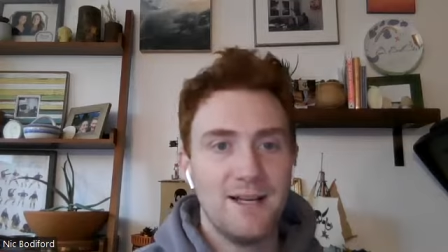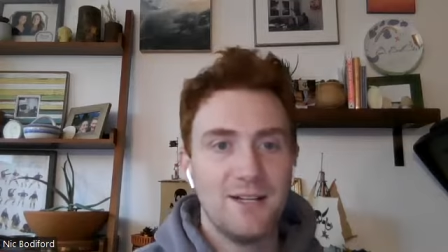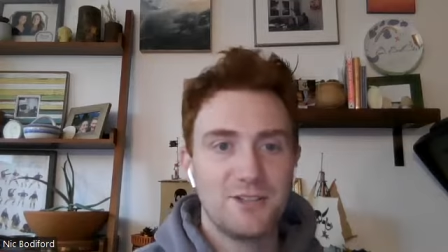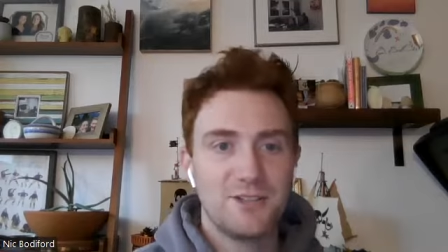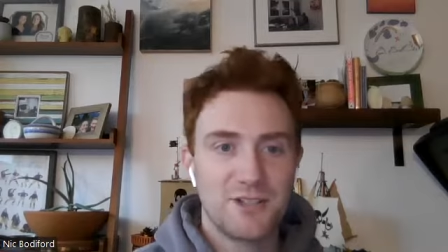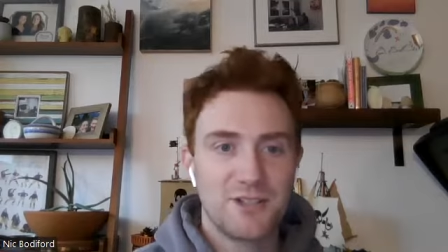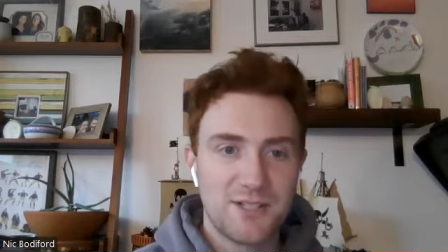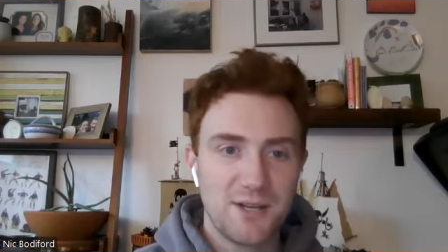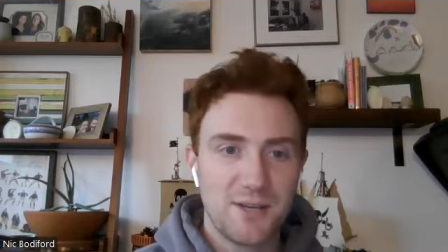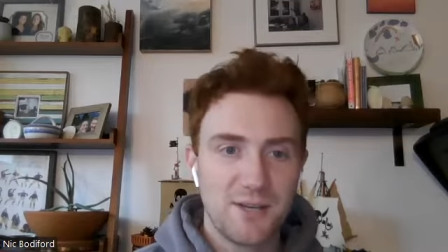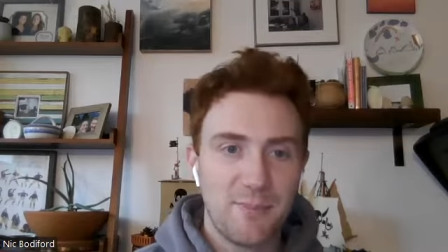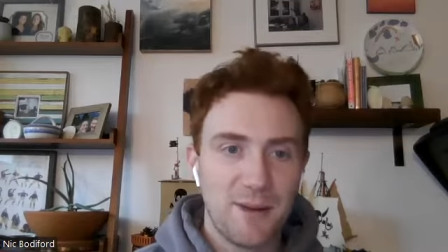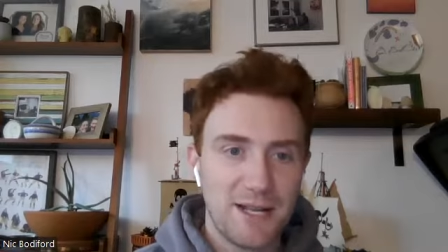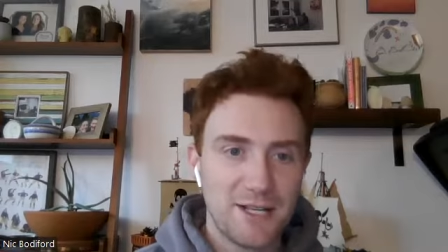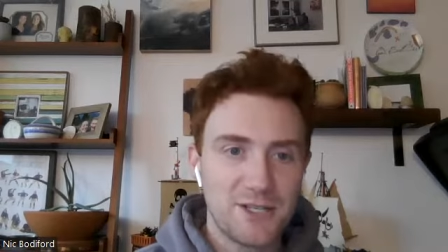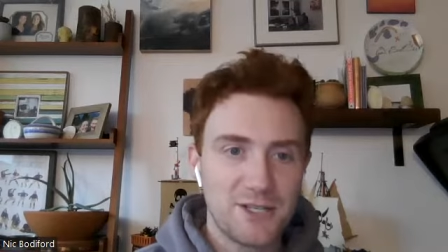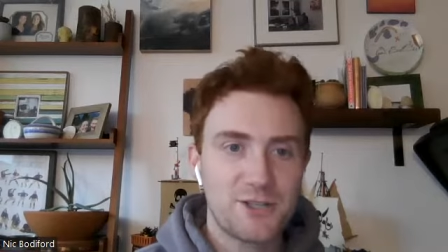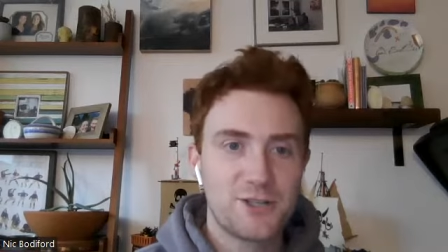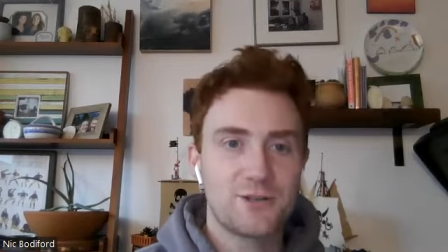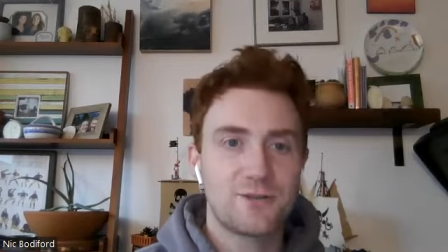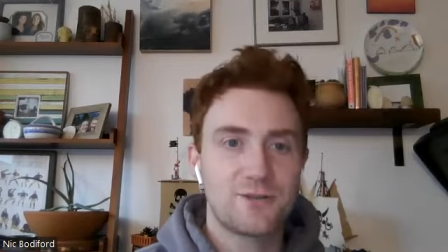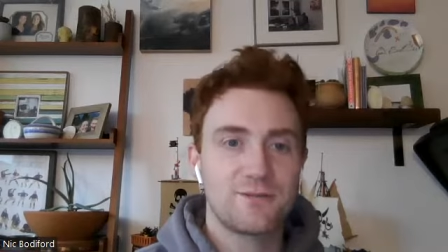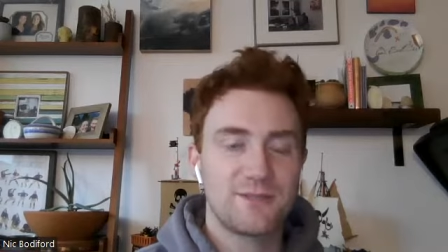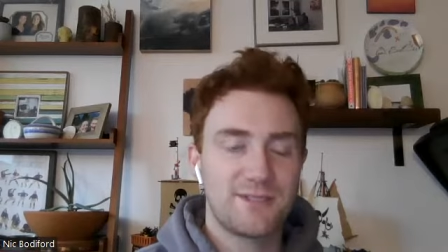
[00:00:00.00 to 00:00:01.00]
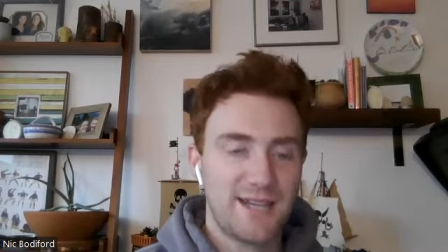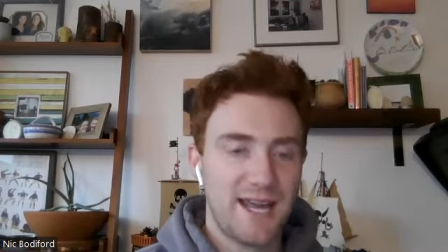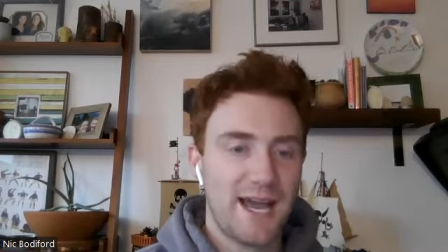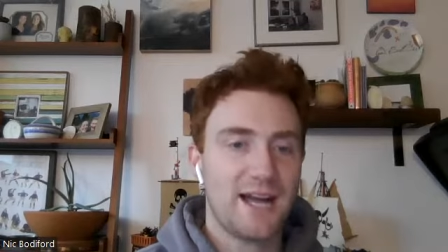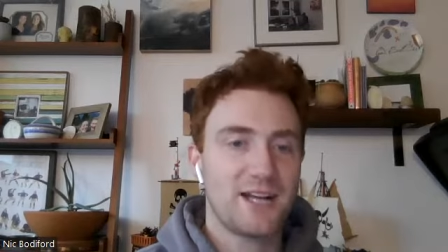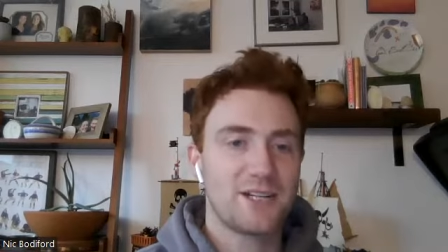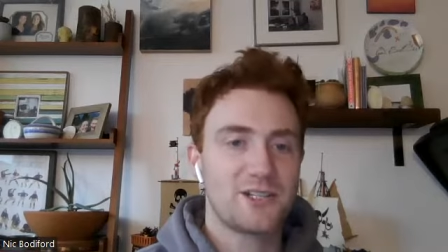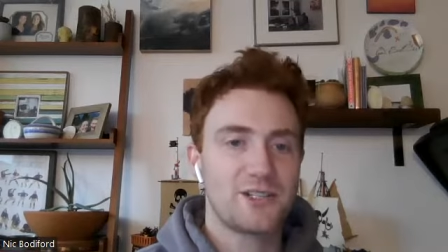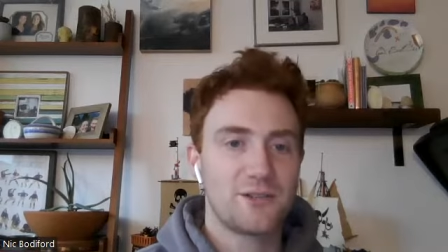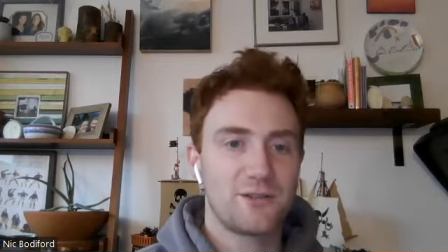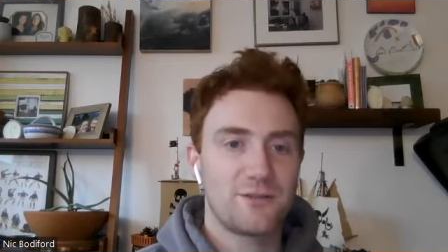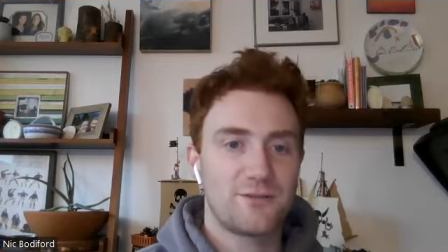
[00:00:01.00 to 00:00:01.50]
just a bench
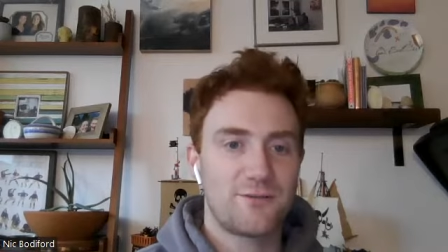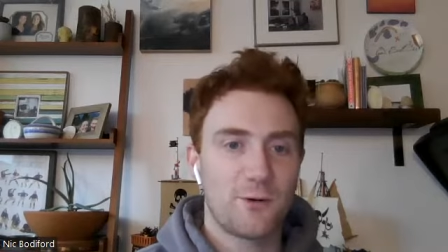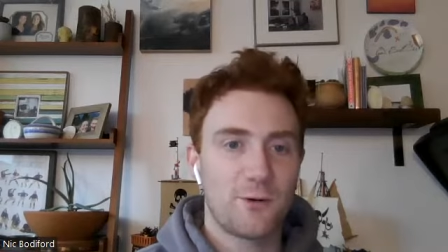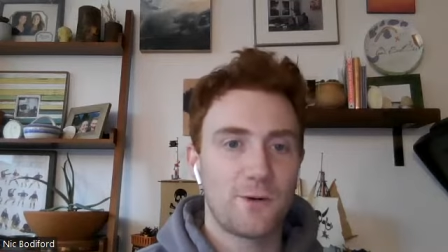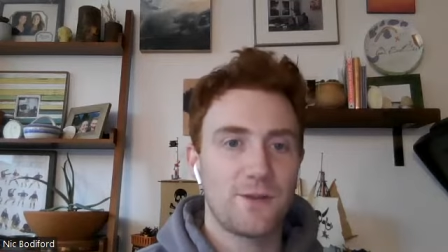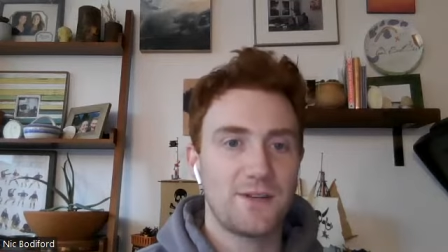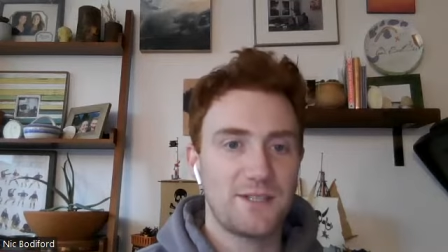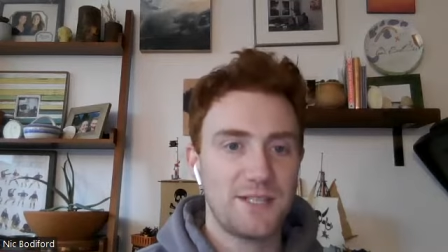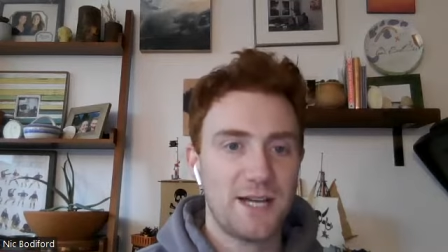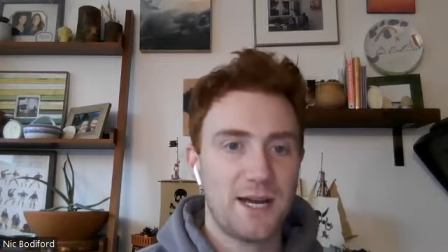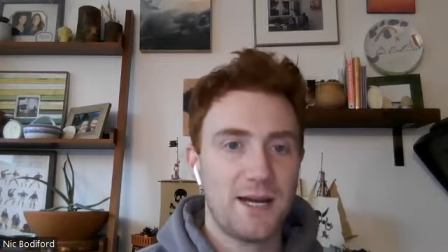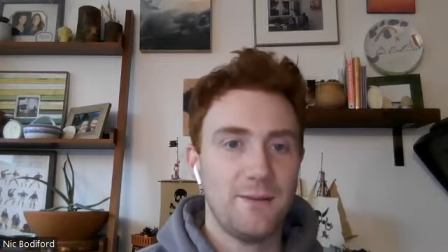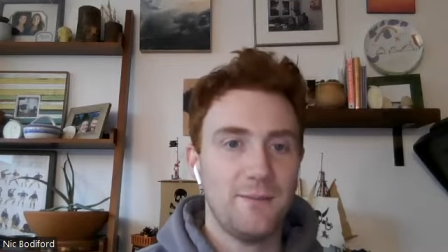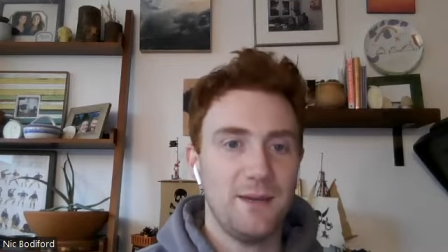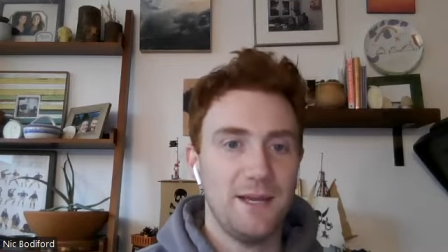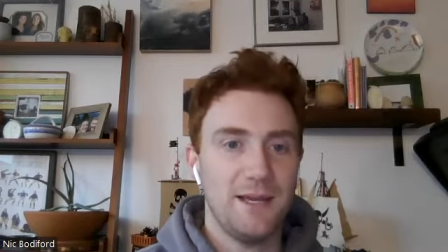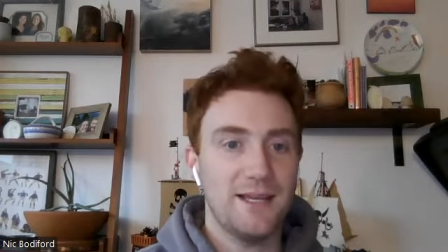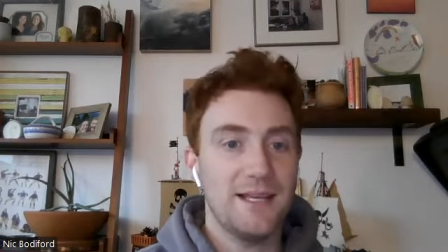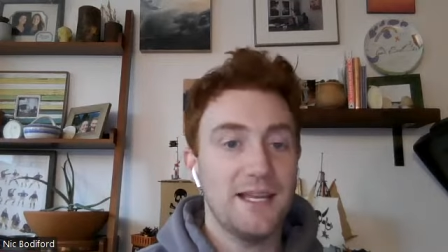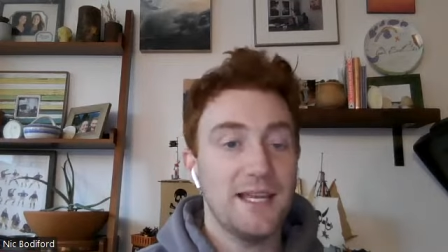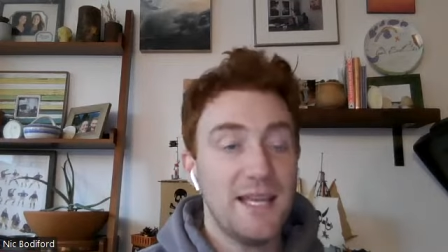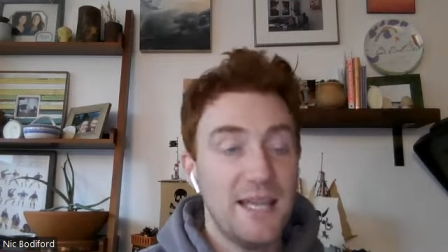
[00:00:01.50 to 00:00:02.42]
stash for the time being.